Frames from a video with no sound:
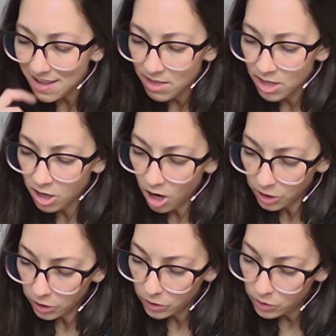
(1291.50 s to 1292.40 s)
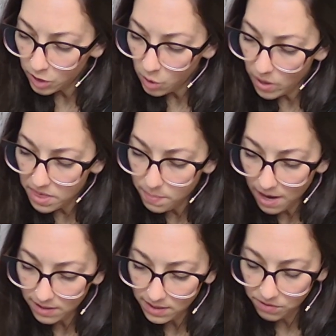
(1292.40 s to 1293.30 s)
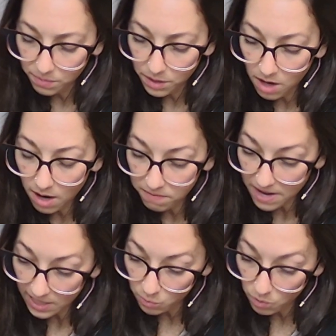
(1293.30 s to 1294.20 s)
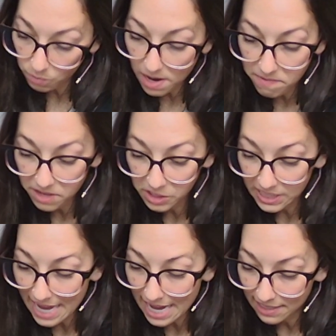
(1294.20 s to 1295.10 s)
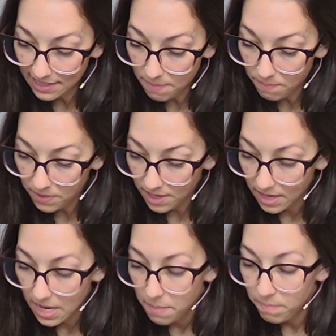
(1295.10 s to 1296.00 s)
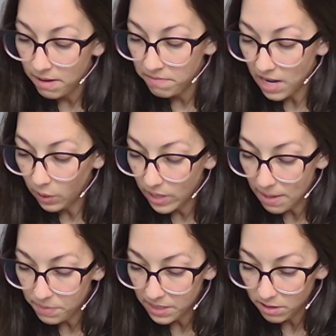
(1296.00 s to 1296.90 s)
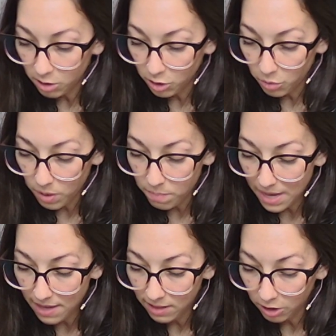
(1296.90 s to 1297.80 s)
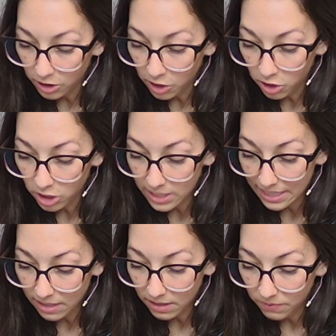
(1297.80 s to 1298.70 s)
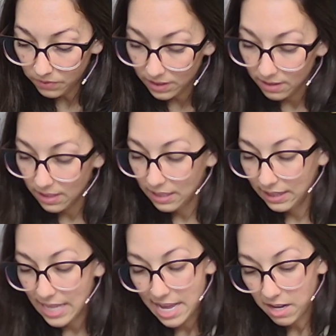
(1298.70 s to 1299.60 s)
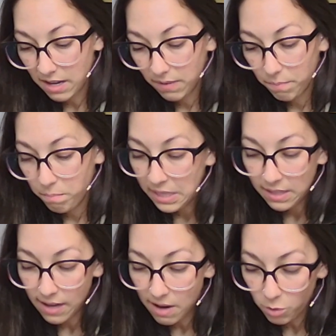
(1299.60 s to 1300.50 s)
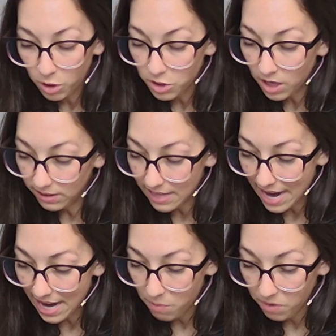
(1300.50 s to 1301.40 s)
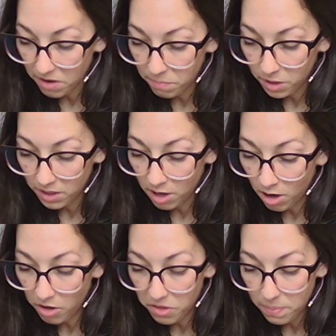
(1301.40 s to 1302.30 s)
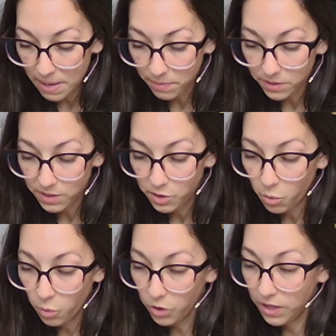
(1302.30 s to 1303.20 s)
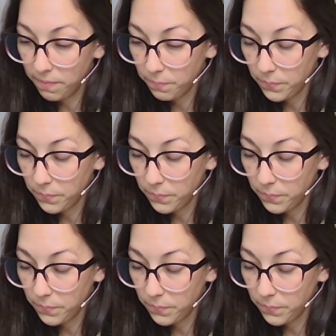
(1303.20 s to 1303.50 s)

the carter who took away the boxes from the Carfax when Renfield attacked them. By following up this clue, we may learn a good deal. Later, Mina and I have worked all day, and we have put all the papers into order.